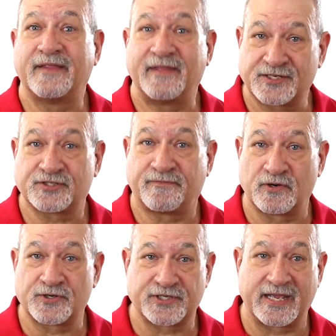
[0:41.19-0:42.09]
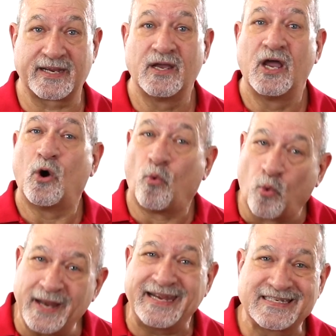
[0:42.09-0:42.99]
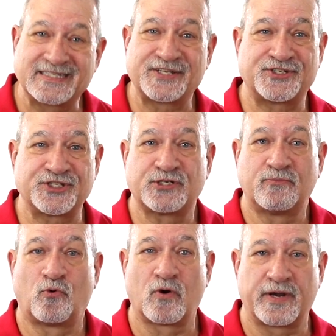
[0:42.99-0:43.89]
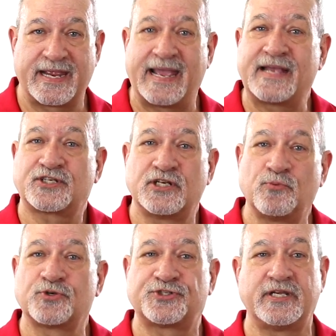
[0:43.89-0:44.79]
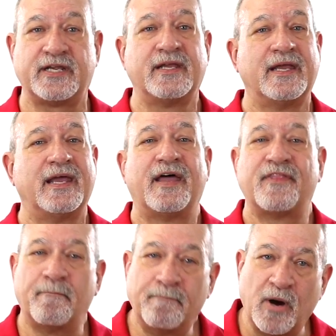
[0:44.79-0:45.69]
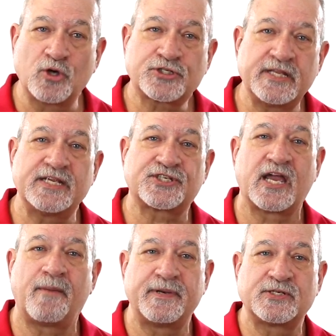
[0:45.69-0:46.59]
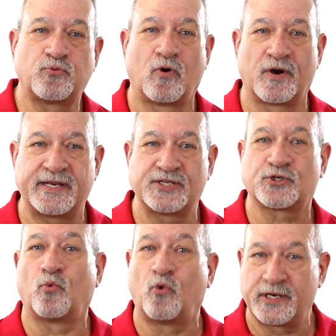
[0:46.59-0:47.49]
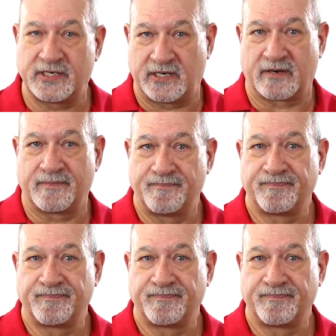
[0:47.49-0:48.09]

That's the first thing. What is the system warranty? Ask and you will see that most of these companies' warranties are one year.